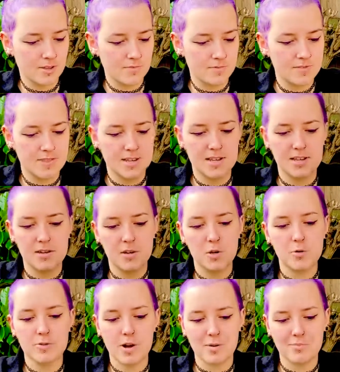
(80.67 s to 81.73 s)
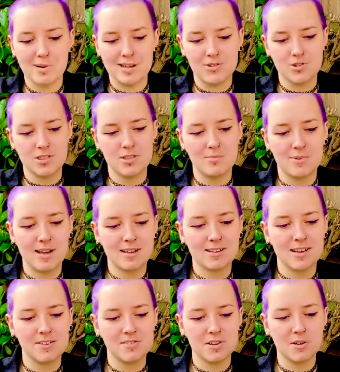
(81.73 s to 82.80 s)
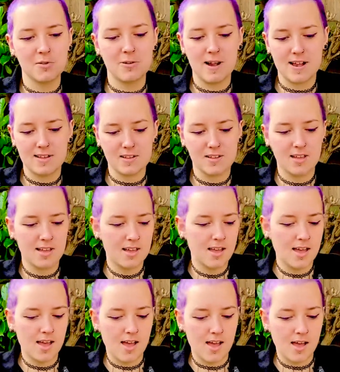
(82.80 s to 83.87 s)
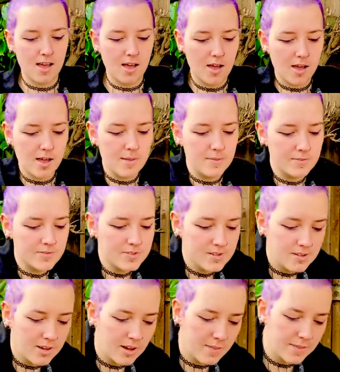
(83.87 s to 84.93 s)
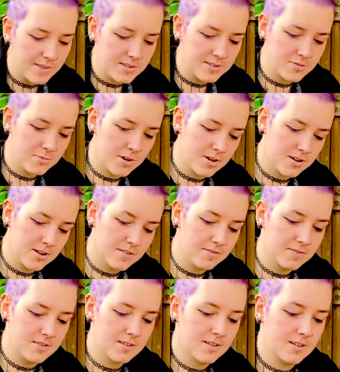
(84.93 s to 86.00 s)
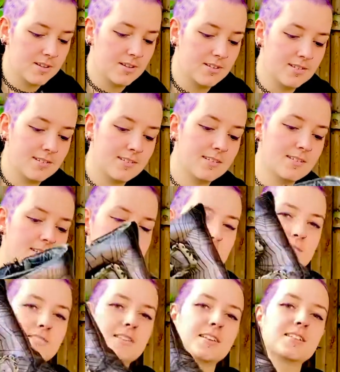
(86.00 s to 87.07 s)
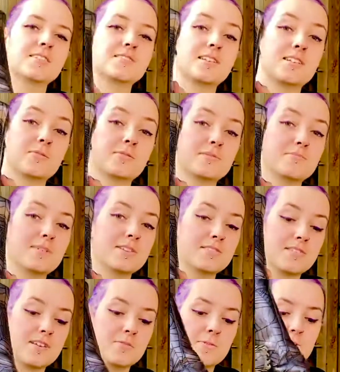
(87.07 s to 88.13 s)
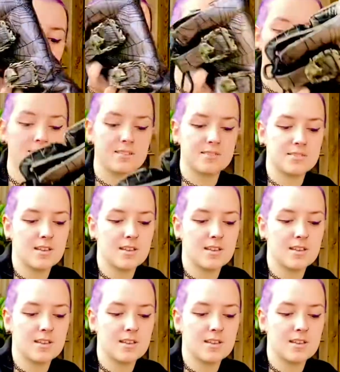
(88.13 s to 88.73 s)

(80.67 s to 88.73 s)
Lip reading: The New Rock badge on the back has a crack, and on this one the seller said it was missing, which it is.